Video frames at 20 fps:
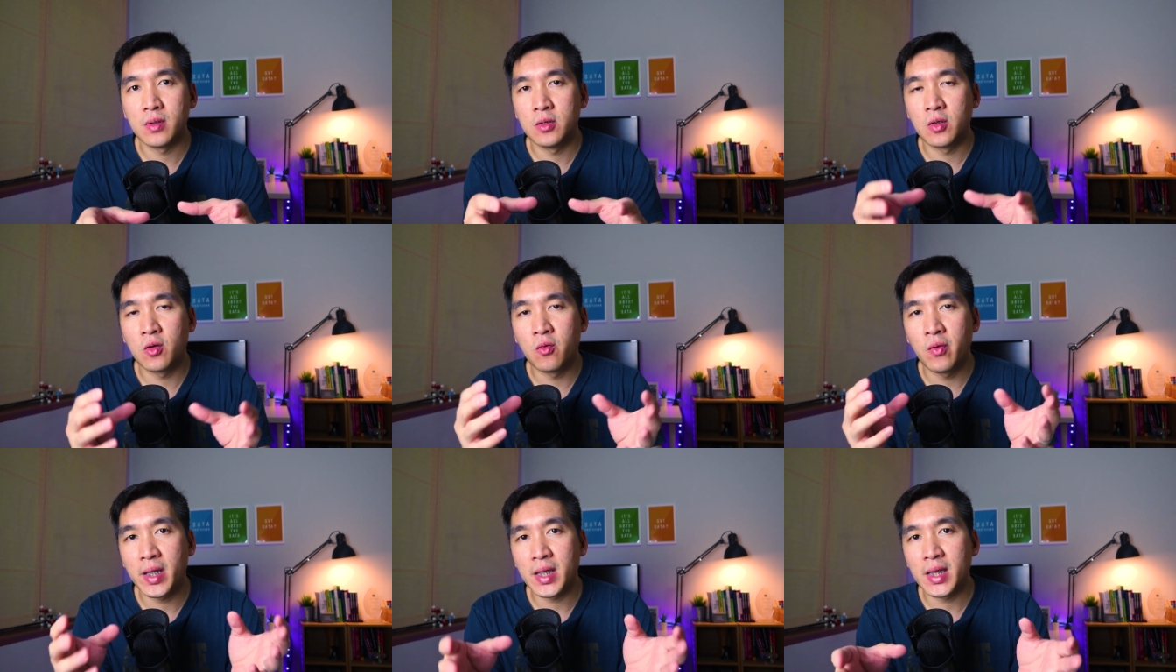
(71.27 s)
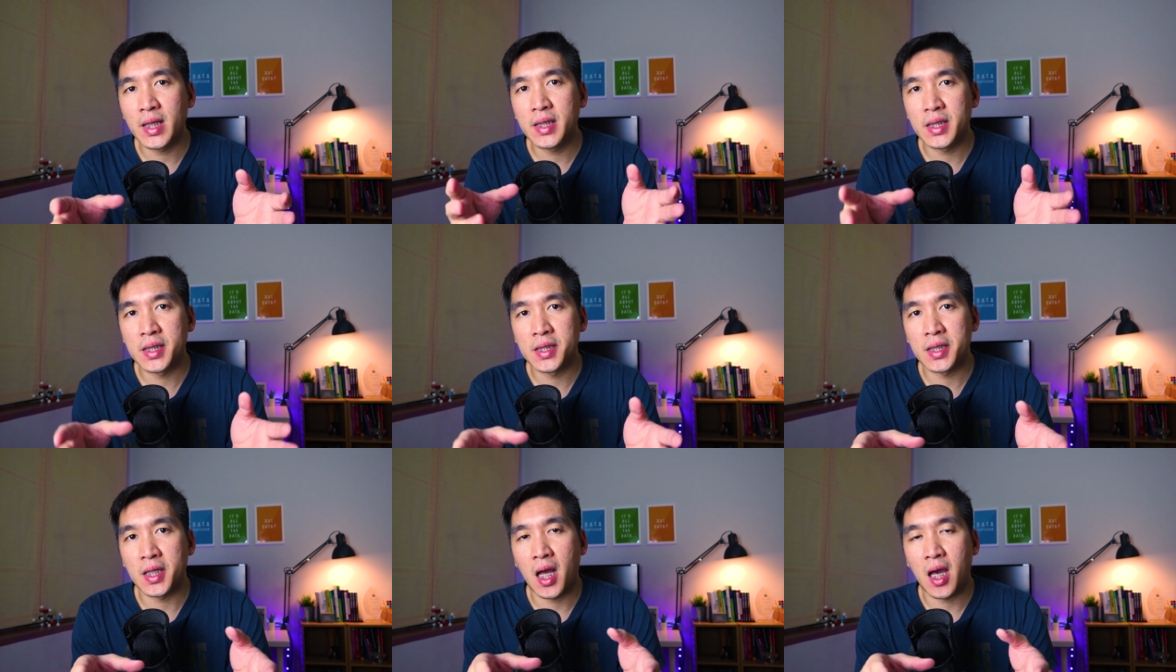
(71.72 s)
to quickly
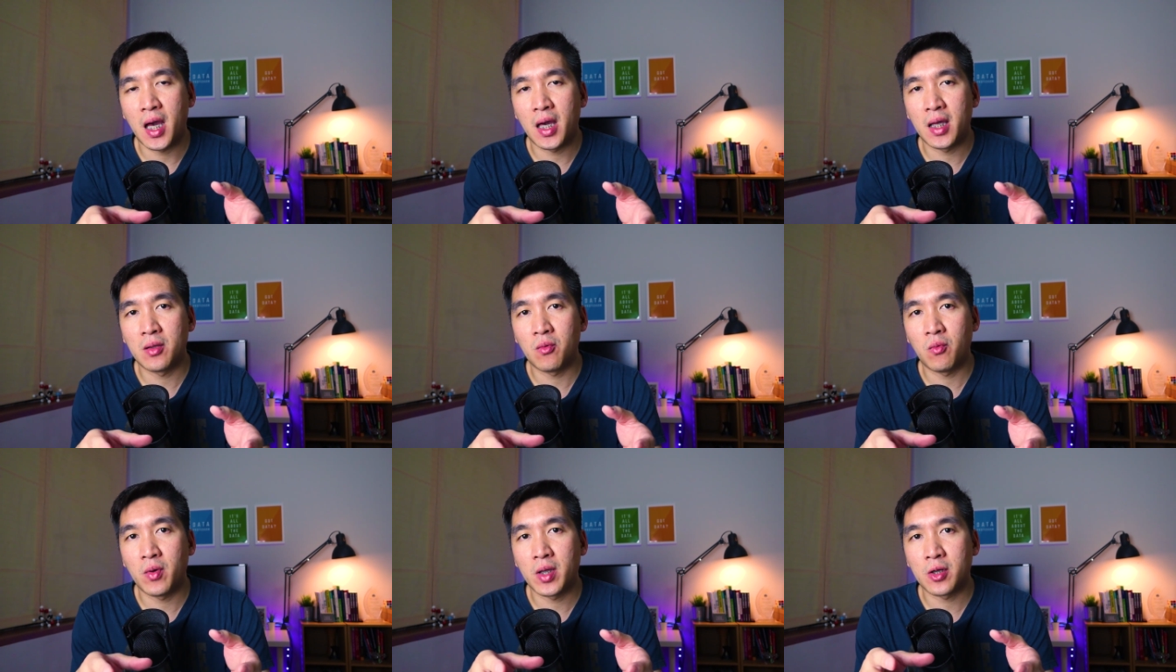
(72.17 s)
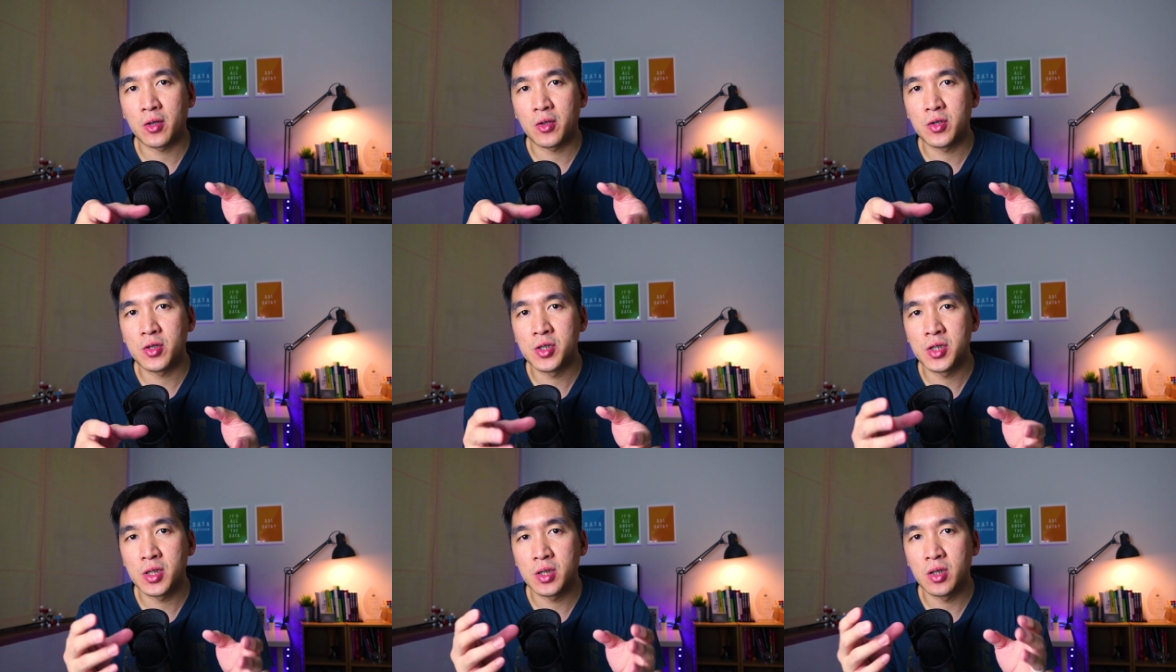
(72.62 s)
decide whether
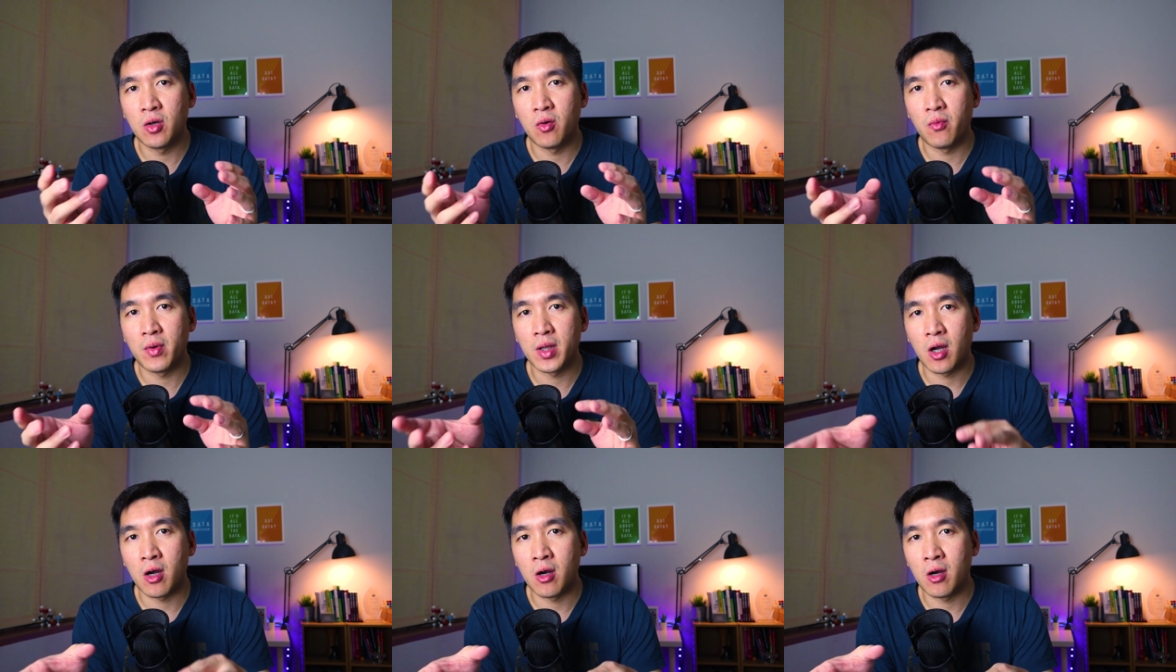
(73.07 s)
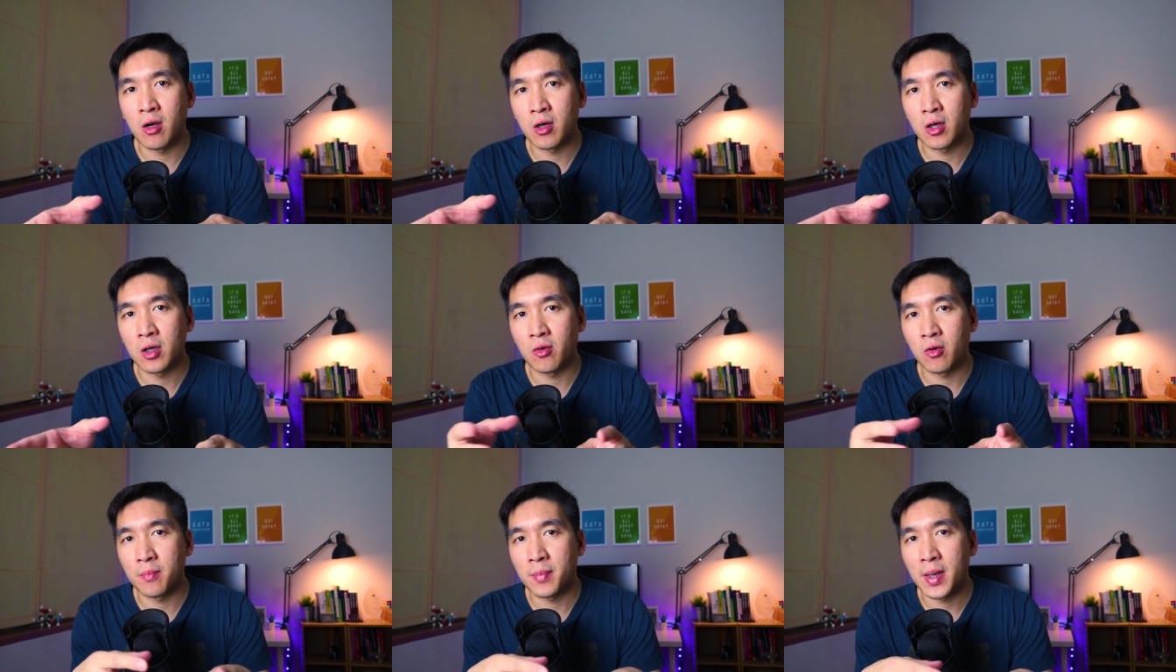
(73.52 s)
you should go with
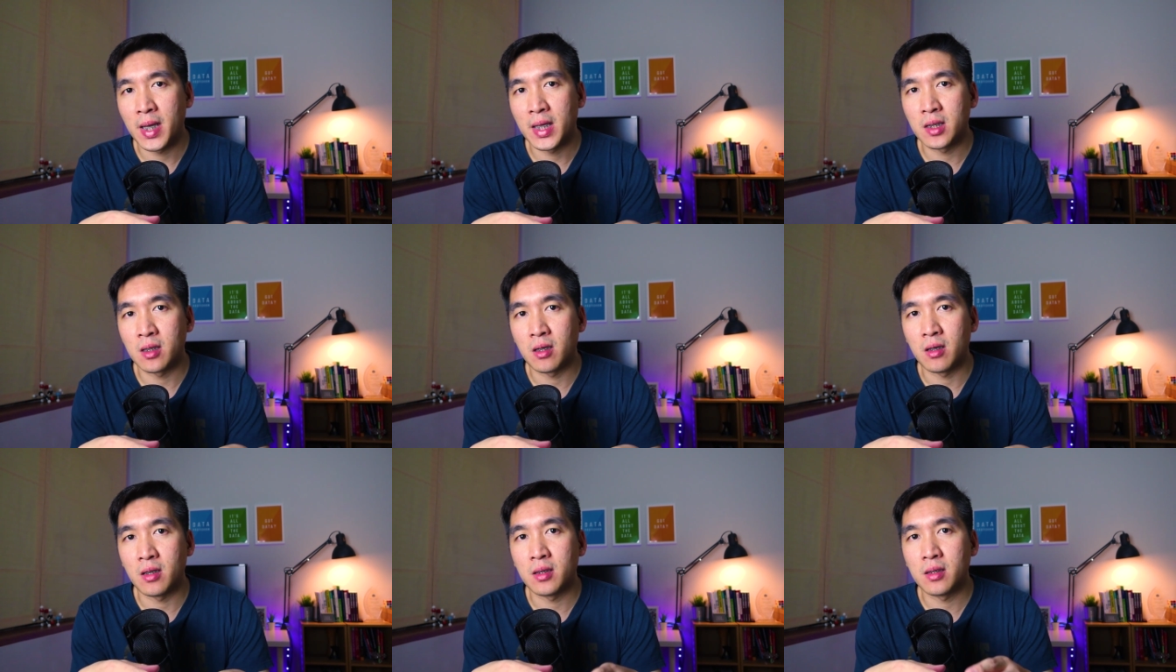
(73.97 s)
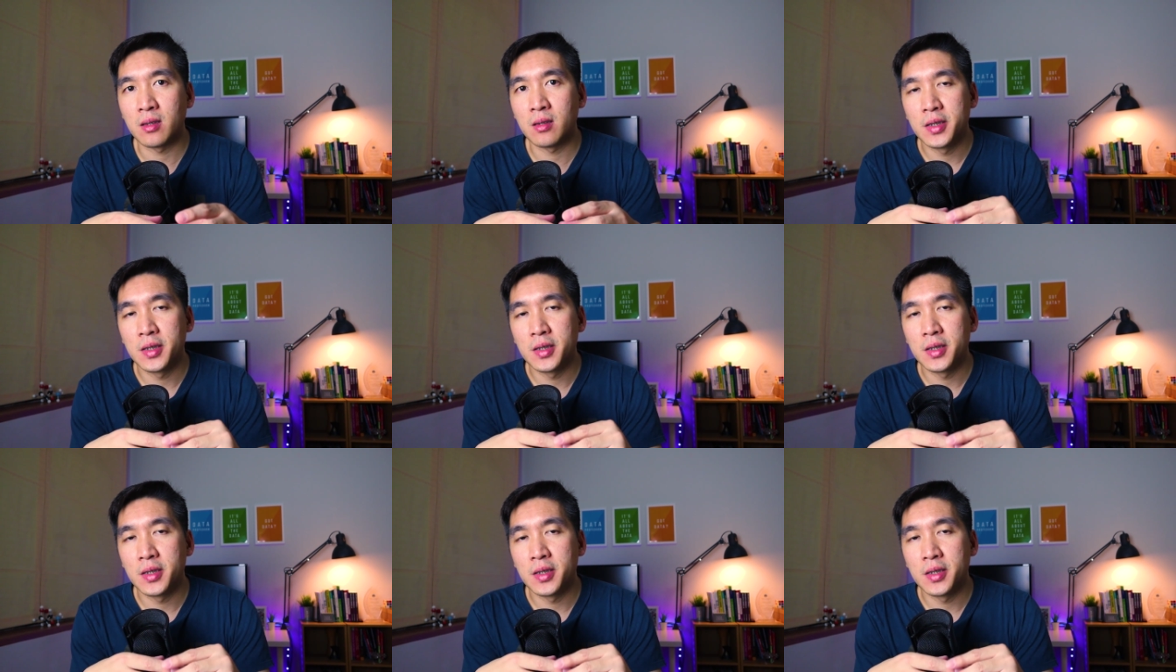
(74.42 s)
R or Python.